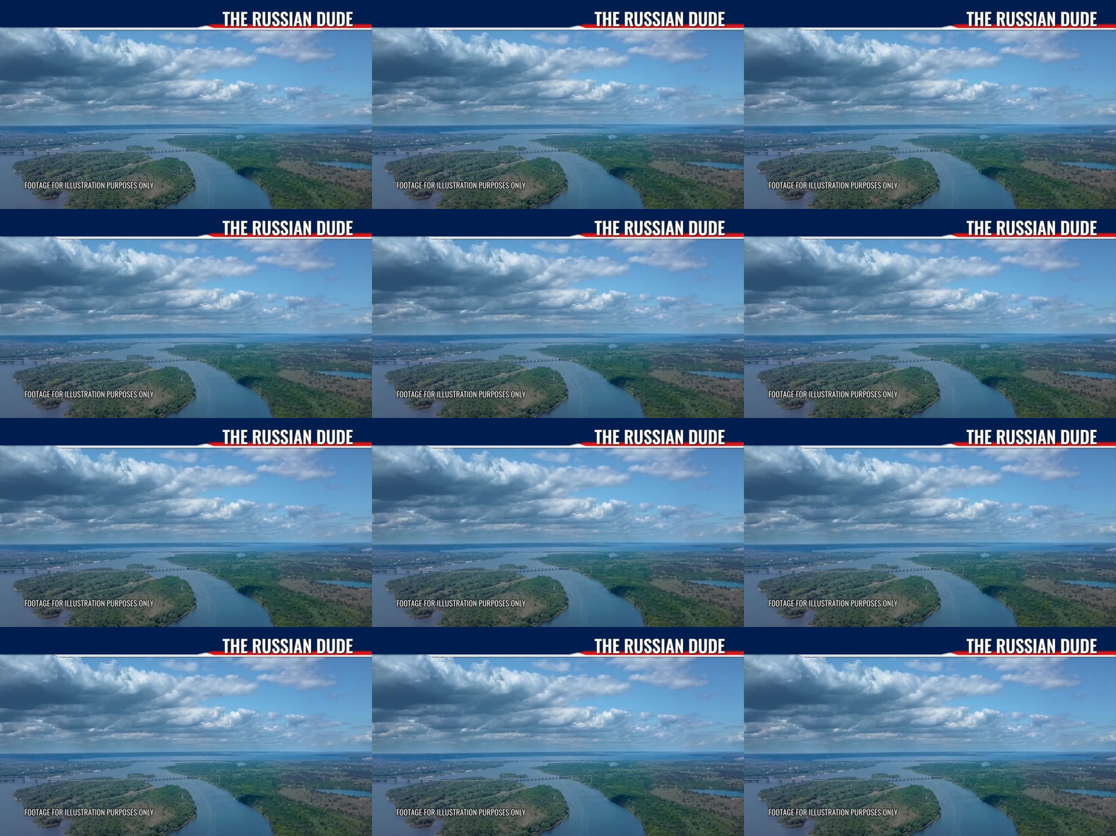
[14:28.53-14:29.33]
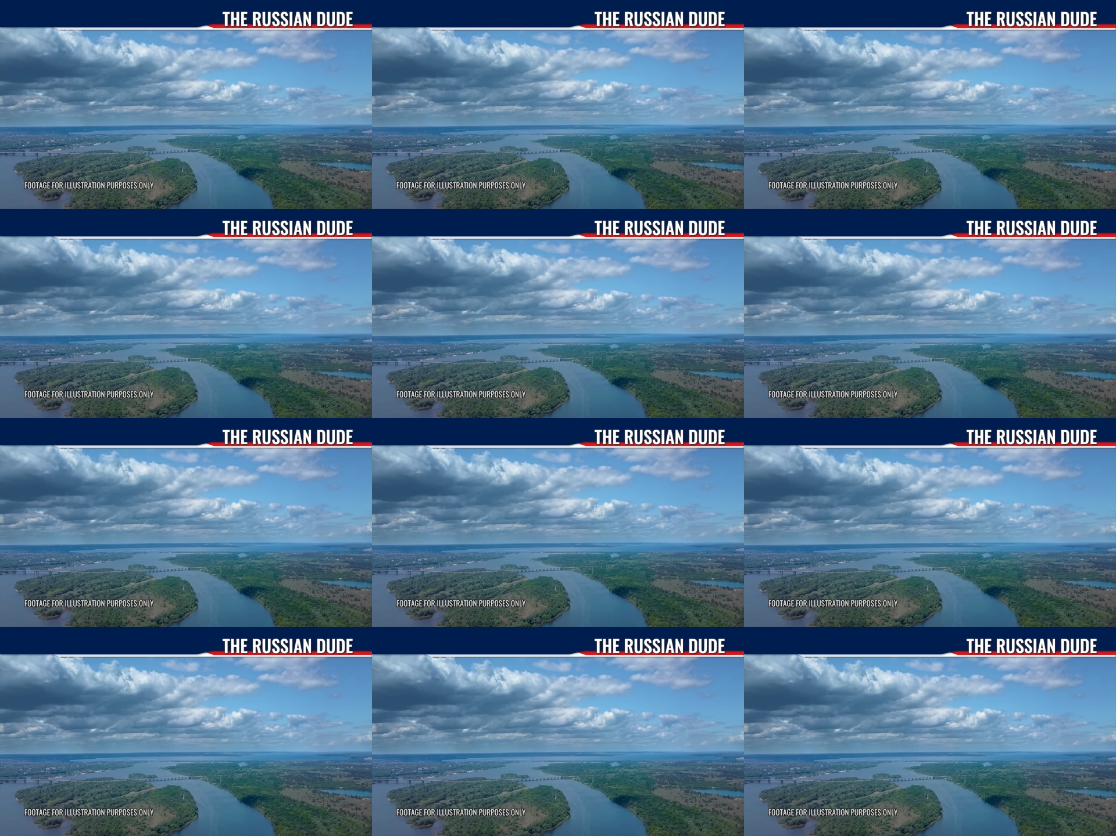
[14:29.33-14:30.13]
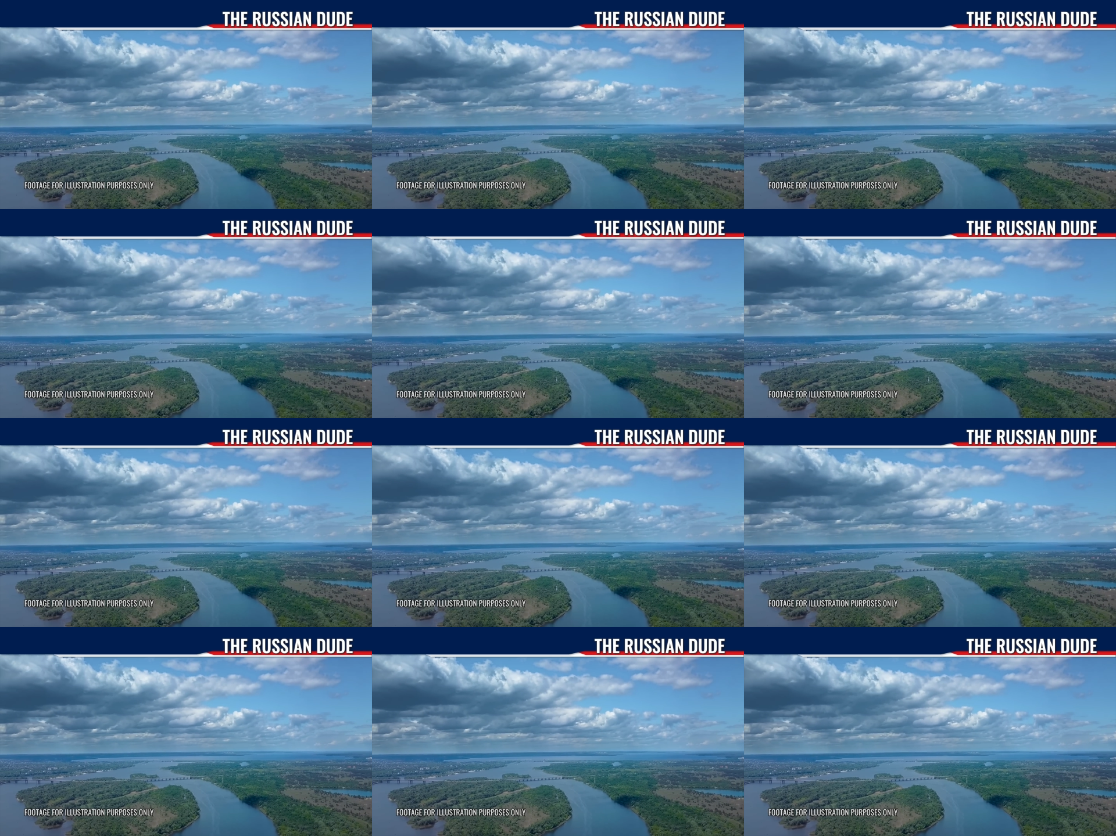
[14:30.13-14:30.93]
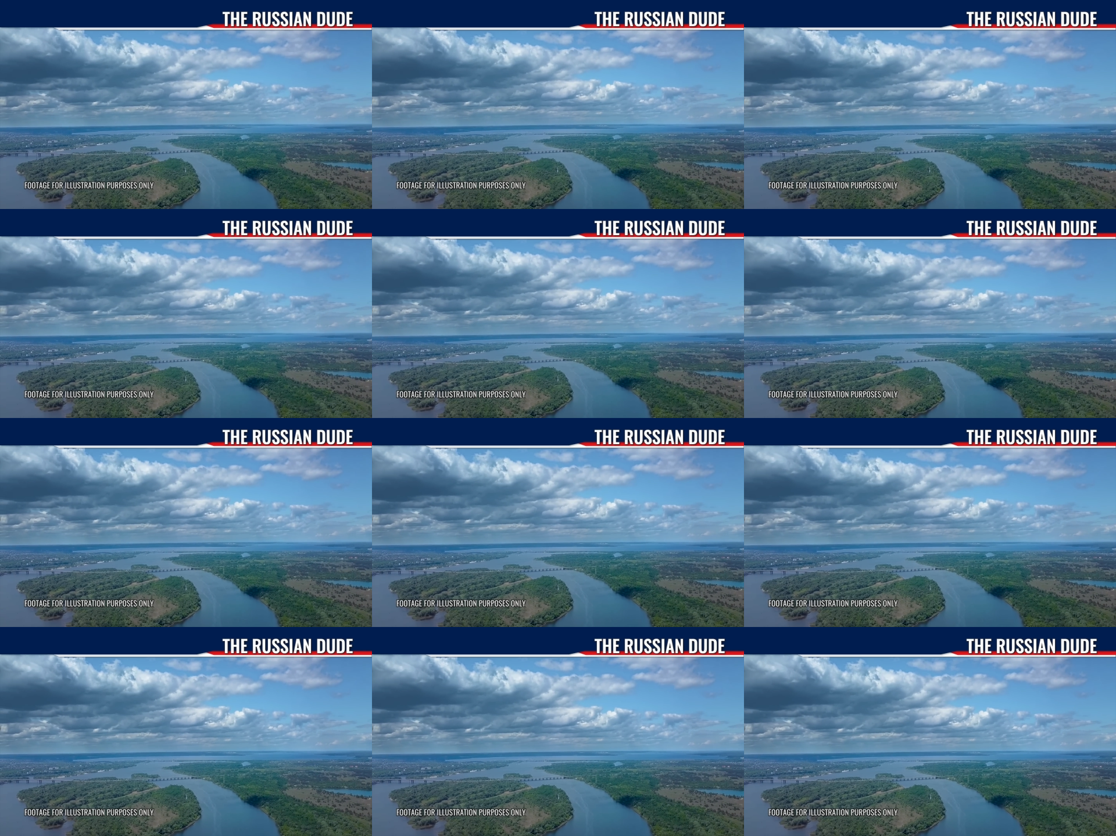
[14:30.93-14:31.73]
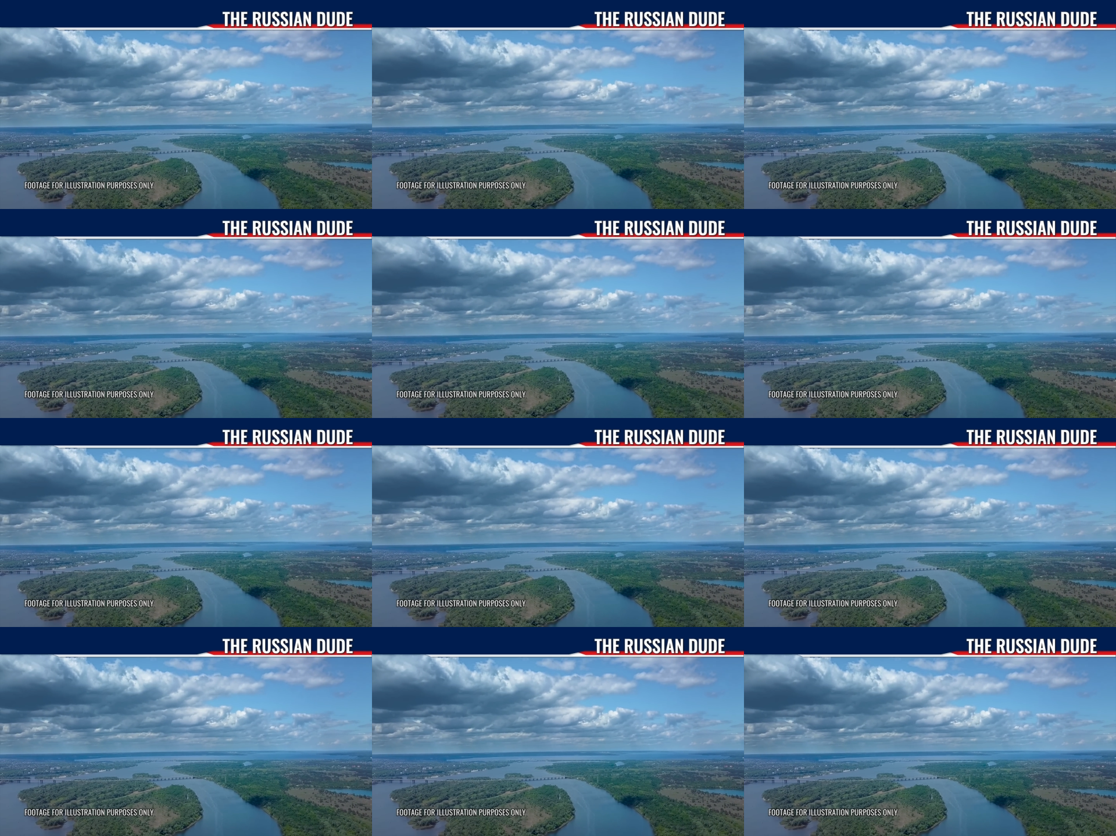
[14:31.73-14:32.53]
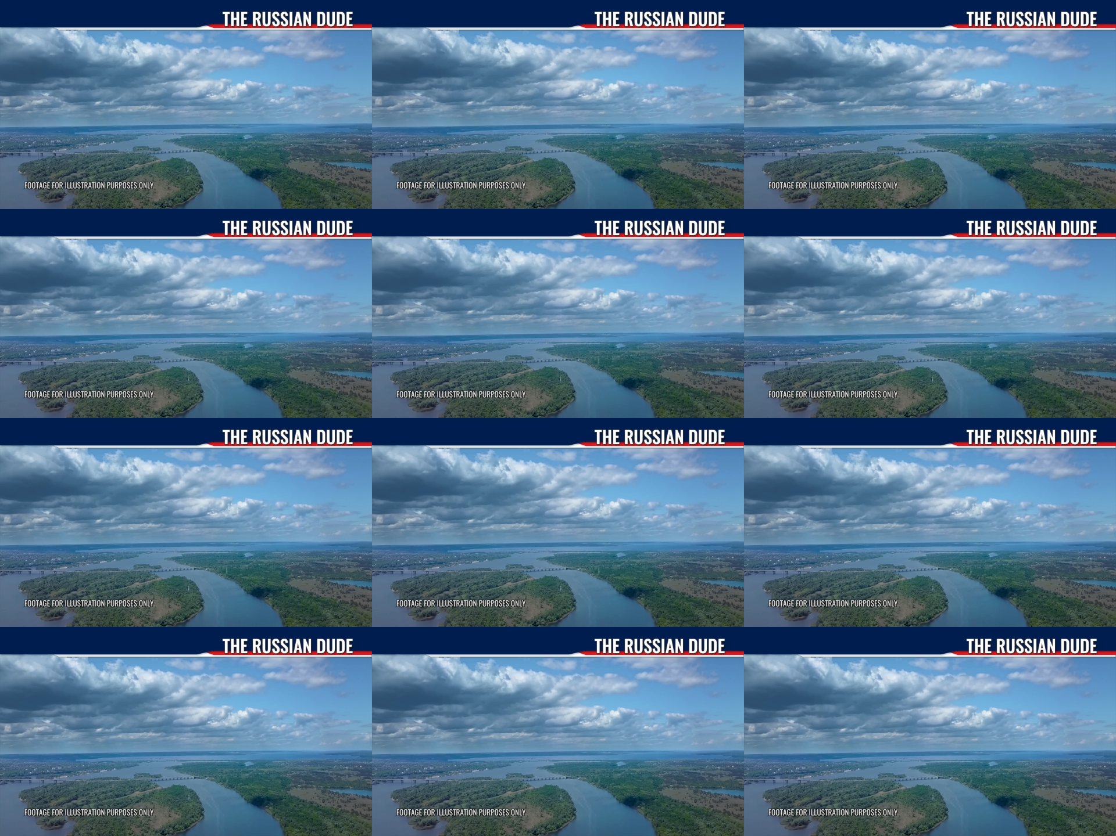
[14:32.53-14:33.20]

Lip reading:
No face is visible, so there are no lips to read.